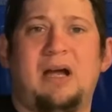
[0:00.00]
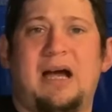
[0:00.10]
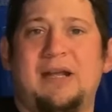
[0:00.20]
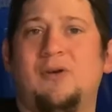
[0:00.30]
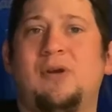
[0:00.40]

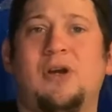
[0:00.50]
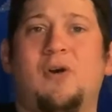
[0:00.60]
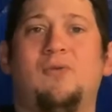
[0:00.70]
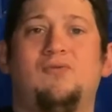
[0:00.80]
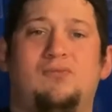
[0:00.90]
I know it can
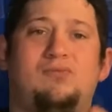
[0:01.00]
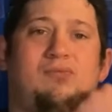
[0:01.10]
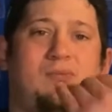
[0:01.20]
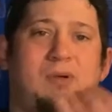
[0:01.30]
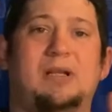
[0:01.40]
go
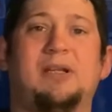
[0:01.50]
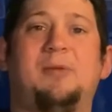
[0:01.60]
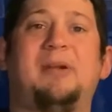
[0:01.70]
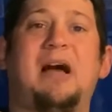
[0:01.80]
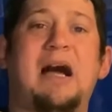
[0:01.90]
a little
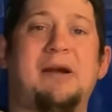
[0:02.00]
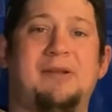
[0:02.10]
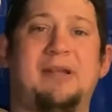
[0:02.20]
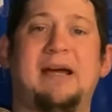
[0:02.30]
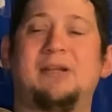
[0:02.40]
bit higher
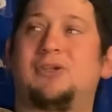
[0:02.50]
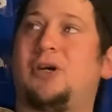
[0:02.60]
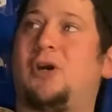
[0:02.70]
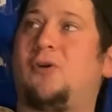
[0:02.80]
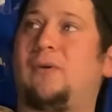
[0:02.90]
than that.
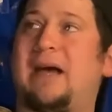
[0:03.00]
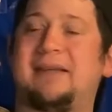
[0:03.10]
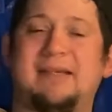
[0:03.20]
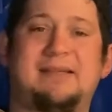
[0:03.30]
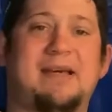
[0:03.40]
So,
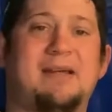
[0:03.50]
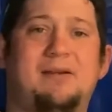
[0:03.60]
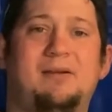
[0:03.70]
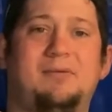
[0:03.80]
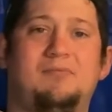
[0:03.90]
as I said,
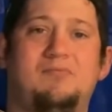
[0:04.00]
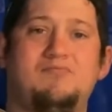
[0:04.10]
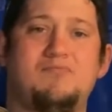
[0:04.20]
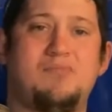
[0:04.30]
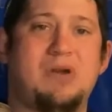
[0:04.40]

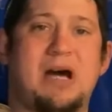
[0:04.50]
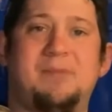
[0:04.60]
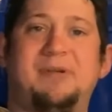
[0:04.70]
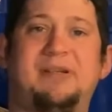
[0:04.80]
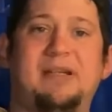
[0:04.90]
not a
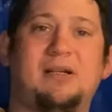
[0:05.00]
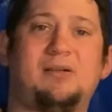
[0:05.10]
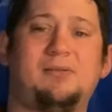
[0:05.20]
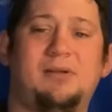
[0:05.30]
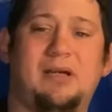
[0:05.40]
big
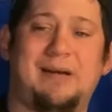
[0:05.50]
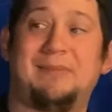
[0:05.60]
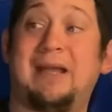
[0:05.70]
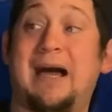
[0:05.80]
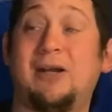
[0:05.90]
deal.
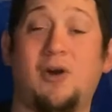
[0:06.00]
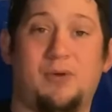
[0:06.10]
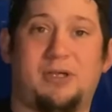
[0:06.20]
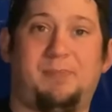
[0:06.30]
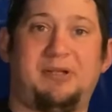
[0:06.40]
I'm not
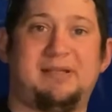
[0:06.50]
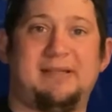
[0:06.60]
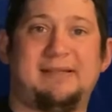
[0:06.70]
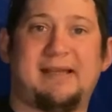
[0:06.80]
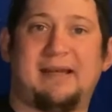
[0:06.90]
going to put this
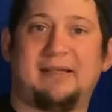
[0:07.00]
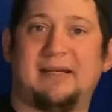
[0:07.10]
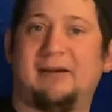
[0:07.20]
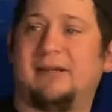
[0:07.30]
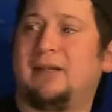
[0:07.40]
into
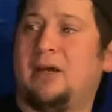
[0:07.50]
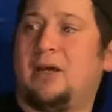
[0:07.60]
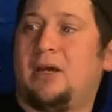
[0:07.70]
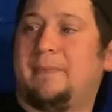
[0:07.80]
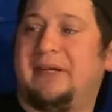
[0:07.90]
secondary
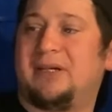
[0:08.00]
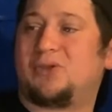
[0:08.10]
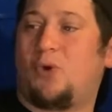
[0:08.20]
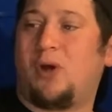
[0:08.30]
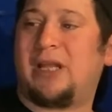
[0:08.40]

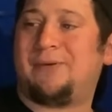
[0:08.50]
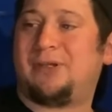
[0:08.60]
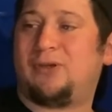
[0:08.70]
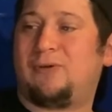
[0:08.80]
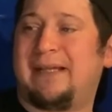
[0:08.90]
because all I
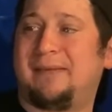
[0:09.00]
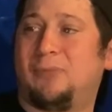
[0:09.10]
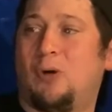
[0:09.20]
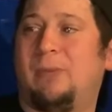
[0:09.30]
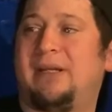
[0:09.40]
would do at the
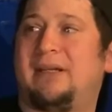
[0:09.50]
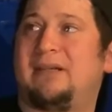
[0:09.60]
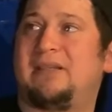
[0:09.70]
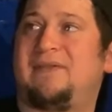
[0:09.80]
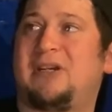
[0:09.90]
moment
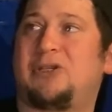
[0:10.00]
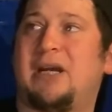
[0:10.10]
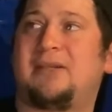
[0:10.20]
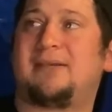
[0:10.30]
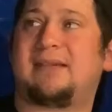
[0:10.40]
is if I
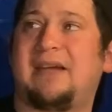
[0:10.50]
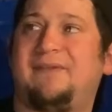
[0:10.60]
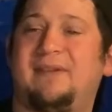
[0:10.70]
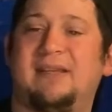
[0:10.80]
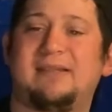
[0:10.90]
tried to
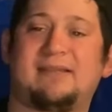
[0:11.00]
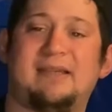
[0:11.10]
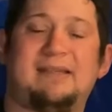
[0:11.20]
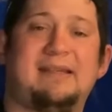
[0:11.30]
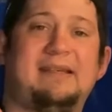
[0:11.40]
siphon this
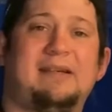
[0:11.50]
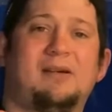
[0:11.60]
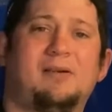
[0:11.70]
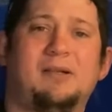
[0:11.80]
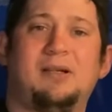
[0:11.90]
into
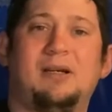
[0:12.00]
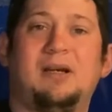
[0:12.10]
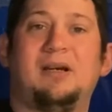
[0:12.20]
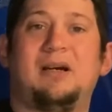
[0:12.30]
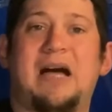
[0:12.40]
here,
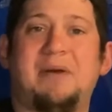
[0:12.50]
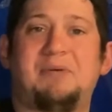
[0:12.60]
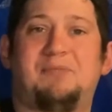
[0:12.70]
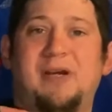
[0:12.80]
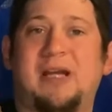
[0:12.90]
I
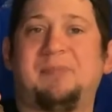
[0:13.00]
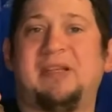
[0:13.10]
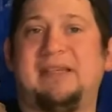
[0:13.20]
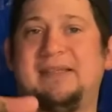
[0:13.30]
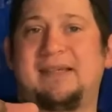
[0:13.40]
would break up the
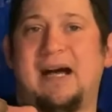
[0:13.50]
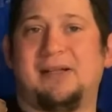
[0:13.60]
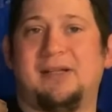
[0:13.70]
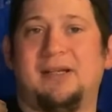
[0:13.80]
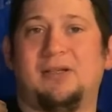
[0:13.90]
yeast colony,